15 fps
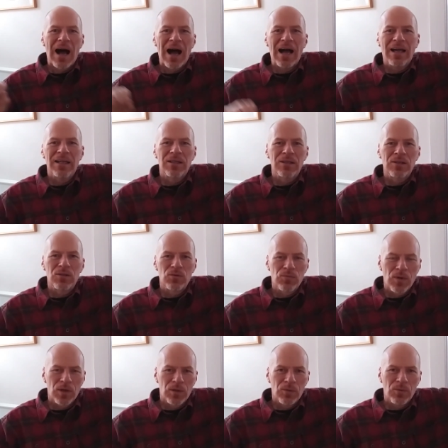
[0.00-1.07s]
I
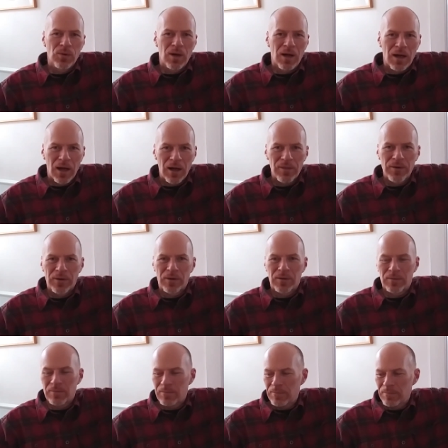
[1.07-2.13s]
grow other